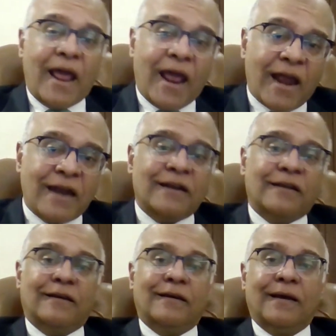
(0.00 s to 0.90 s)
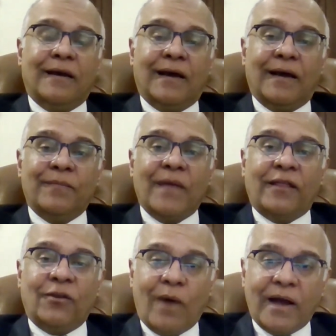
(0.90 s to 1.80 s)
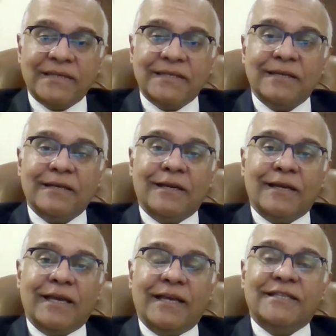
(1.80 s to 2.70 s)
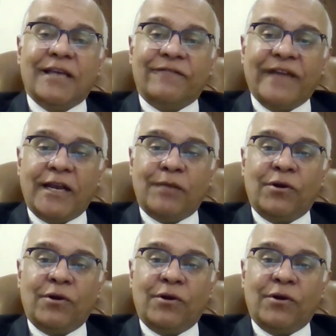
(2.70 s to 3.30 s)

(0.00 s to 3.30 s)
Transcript: financial and otherwise,